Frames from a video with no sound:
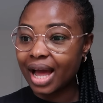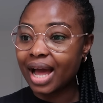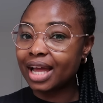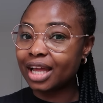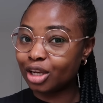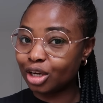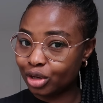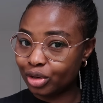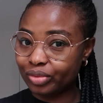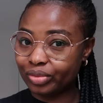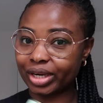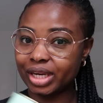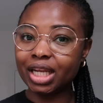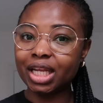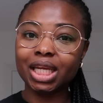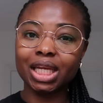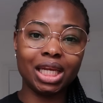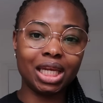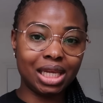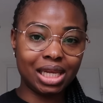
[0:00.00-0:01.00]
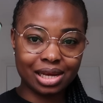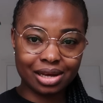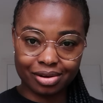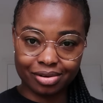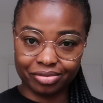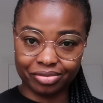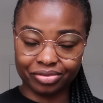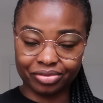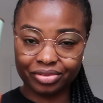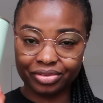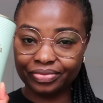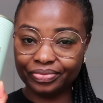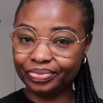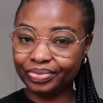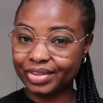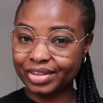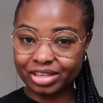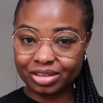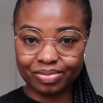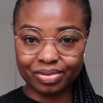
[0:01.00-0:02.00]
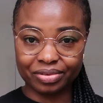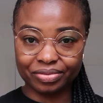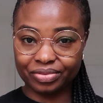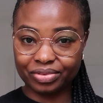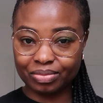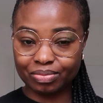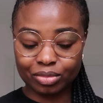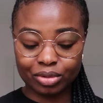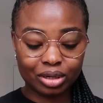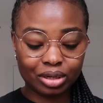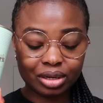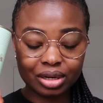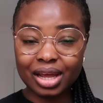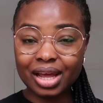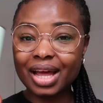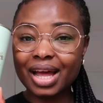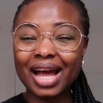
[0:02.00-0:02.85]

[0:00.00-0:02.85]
eye glory, love this perfume.